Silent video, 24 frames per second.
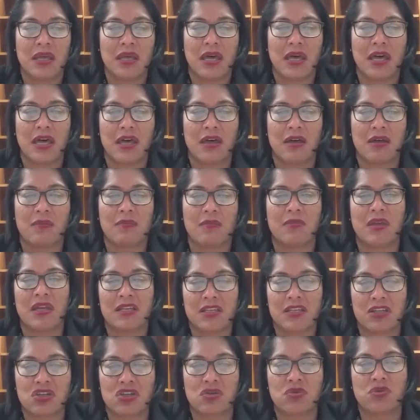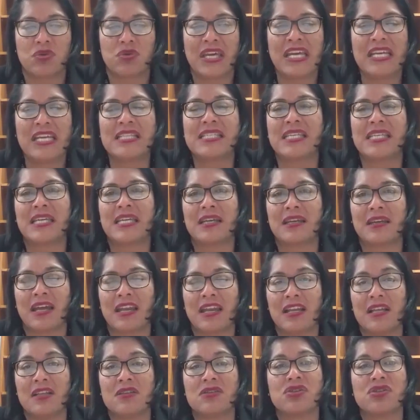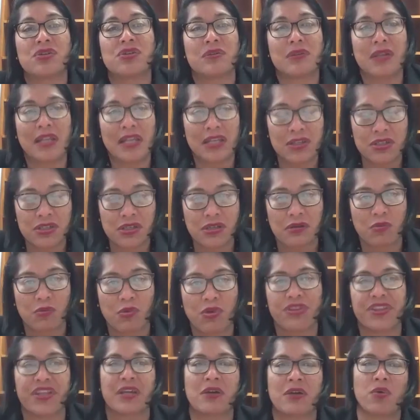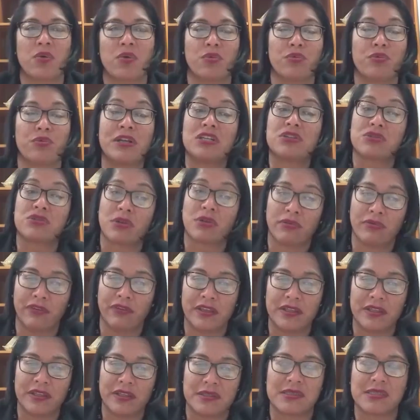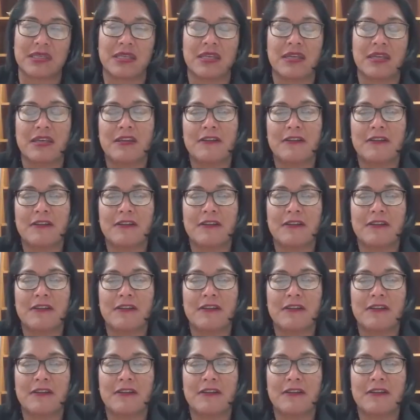additional heating and insulation, what they call retrofits.